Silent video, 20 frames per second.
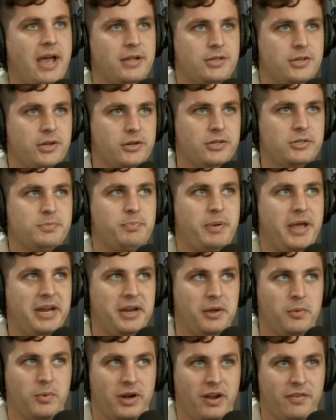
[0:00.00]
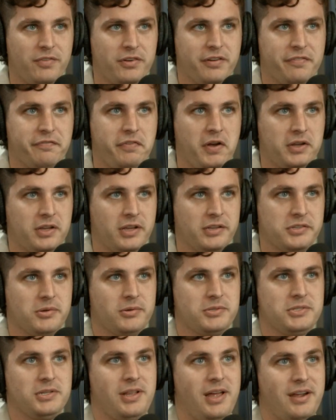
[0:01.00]
you're just painting whatever you're fucking. So
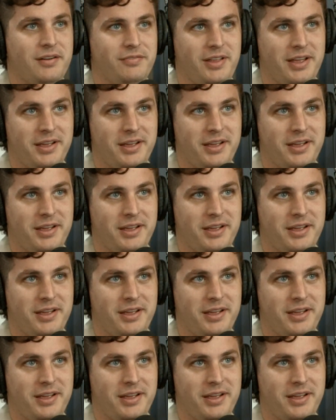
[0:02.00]
it's a lot of like